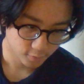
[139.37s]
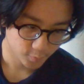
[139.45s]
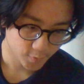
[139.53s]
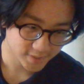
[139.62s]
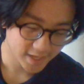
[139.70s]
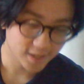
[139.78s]

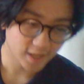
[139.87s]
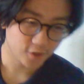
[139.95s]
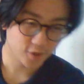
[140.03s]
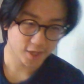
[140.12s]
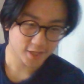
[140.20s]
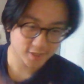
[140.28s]
because then like
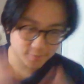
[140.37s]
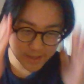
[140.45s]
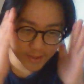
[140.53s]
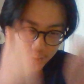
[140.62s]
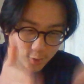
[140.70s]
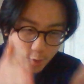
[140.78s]
you get to be
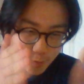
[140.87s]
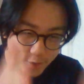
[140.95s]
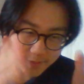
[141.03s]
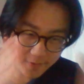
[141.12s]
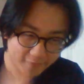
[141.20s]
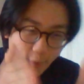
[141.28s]
in the zone, you
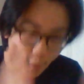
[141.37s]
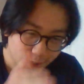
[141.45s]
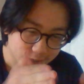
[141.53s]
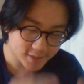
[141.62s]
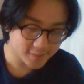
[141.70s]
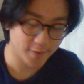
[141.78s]
get to be
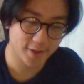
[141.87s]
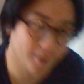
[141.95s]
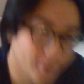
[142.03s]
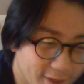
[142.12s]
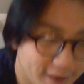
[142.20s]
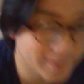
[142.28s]
focused. But you
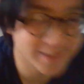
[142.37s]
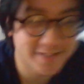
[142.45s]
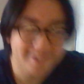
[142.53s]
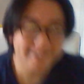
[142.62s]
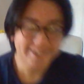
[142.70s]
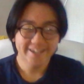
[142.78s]
know, anyways,
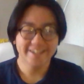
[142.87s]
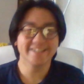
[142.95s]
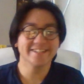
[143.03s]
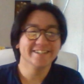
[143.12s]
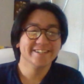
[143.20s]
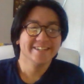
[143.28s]

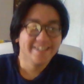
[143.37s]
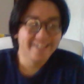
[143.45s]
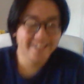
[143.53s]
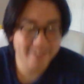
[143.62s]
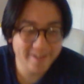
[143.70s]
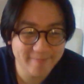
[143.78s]

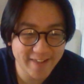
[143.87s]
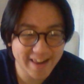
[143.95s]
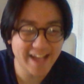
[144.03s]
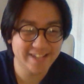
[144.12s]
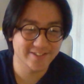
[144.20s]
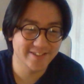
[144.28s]

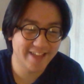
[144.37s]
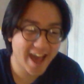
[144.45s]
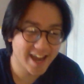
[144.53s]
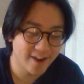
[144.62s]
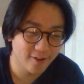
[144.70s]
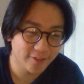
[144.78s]
less on
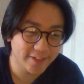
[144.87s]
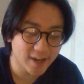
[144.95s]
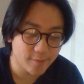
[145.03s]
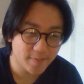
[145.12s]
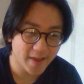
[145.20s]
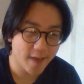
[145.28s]
that. I don't think
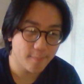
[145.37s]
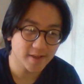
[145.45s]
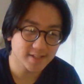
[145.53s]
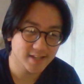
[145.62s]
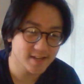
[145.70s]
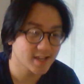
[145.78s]
I'll play
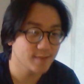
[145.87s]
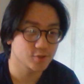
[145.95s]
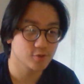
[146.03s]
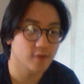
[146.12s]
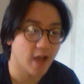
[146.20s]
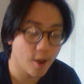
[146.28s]
Apex anytime
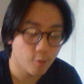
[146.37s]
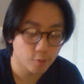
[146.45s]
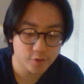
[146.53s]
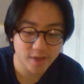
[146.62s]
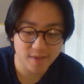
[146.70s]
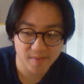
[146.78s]
soon. I
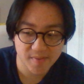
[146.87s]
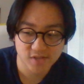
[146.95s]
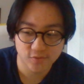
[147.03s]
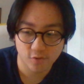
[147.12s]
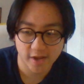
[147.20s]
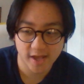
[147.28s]
want to get my
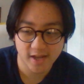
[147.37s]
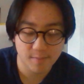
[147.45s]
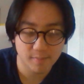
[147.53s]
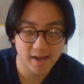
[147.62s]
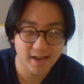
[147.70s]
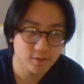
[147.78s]
PS4 again and
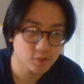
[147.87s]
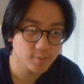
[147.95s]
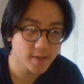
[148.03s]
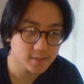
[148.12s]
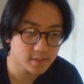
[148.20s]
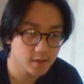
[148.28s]
play a little
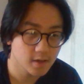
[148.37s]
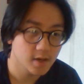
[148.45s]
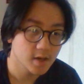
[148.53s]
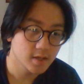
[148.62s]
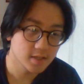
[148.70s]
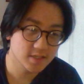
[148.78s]
bit,
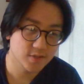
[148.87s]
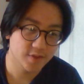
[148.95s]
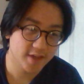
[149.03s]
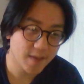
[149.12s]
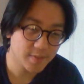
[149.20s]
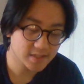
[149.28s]
see what the
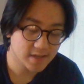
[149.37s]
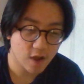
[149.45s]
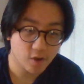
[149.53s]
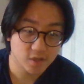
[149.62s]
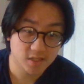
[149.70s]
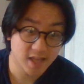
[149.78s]
game is
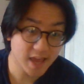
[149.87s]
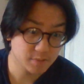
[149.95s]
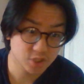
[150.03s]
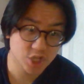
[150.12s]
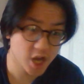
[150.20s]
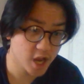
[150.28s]
now, because the game
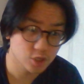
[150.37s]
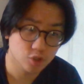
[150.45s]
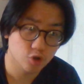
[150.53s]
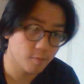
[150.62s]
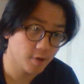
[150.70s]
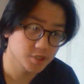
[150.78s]
has changed
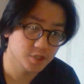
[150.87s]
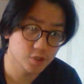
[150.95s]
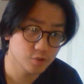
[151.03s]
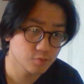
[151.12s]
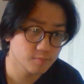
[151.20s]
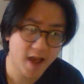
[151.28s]
so much. The
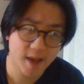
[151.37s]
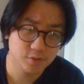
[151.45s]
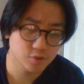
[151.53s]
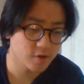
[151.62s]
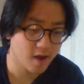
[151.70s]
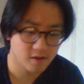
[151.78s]
new maps,
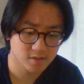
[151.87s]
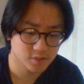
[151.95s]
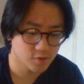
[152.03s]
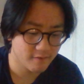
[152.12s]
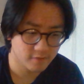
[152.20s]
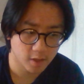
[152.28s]
new characters,
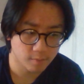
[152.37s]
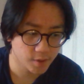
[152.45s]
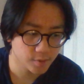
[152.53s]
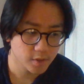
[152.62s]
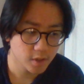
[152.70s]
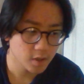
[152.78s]
new everything.
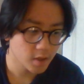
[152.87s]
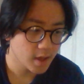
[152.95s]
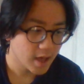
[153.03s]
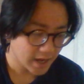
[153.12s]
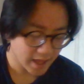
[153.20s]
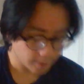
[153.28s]
But
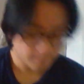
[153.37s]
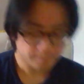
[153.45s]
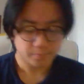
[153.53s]
like,